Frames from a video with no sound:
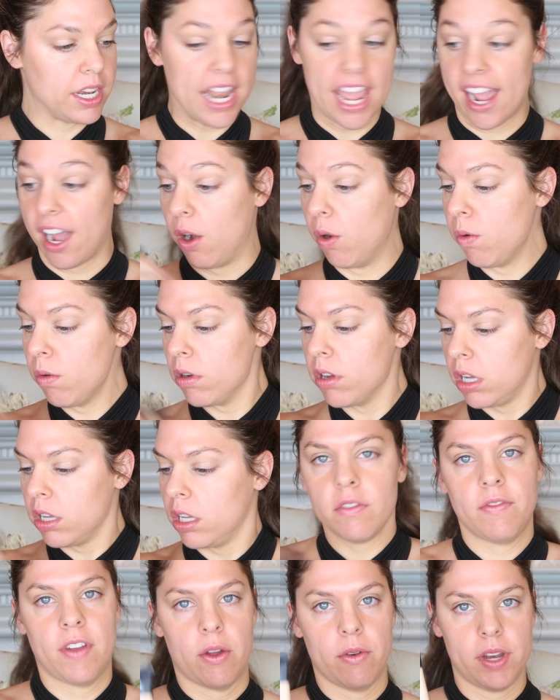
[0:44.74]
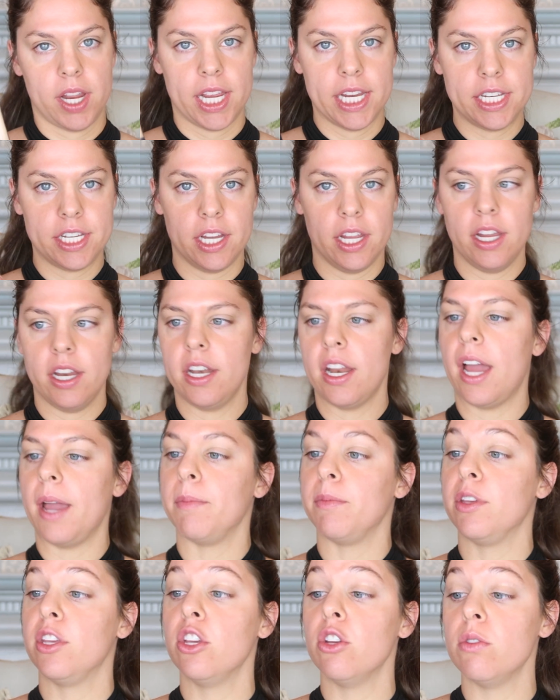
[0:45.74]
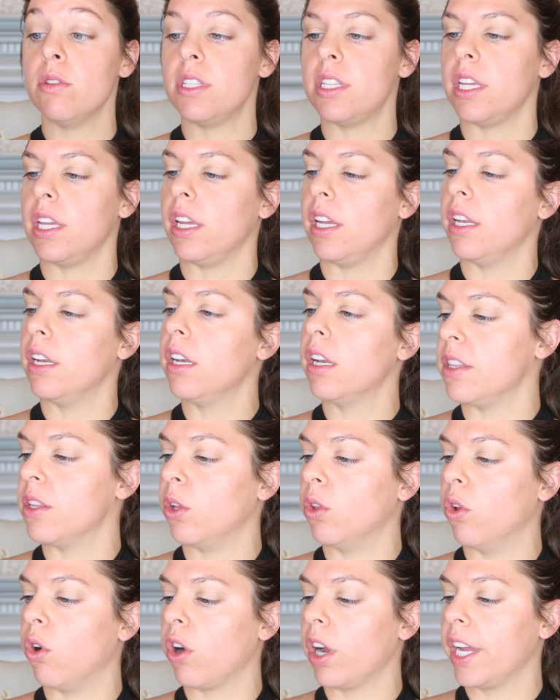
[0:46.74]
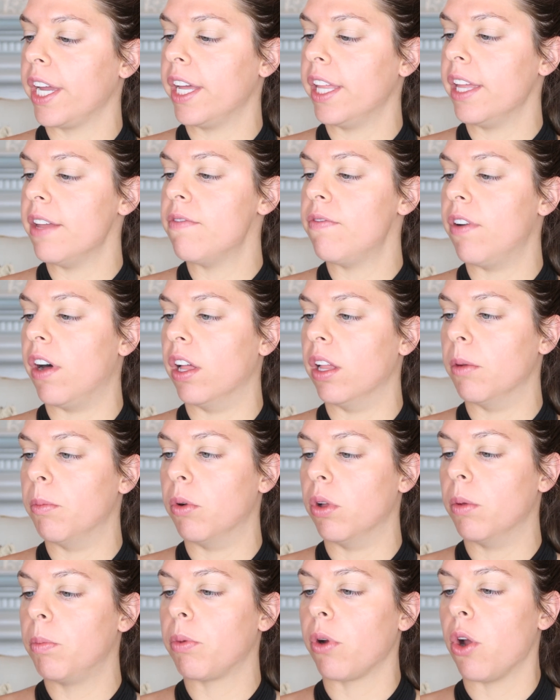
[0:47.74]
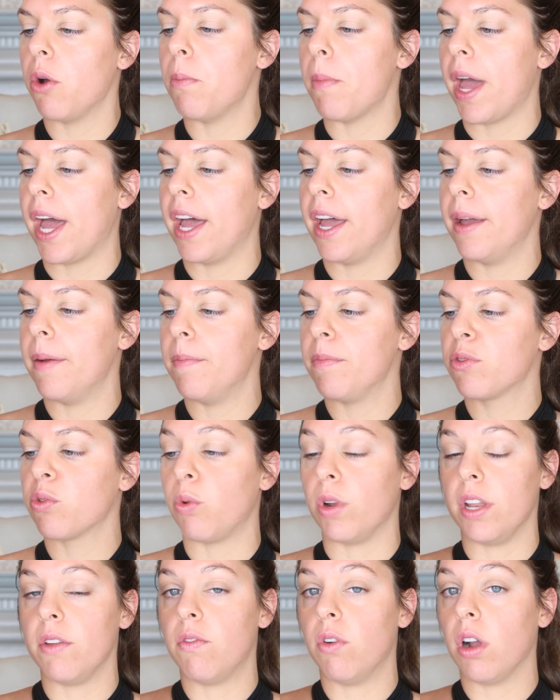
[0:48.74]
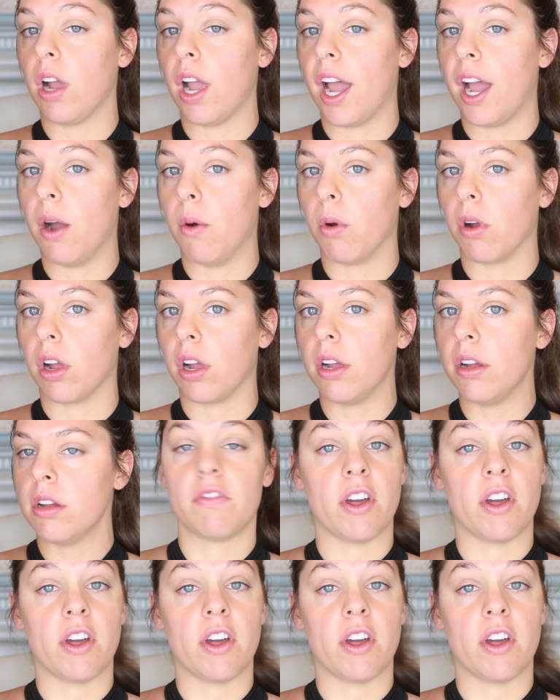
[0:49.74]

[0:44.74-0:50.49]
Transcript: Now, foundation, I'm using the Loreal Infallible Pro Matte 24-hour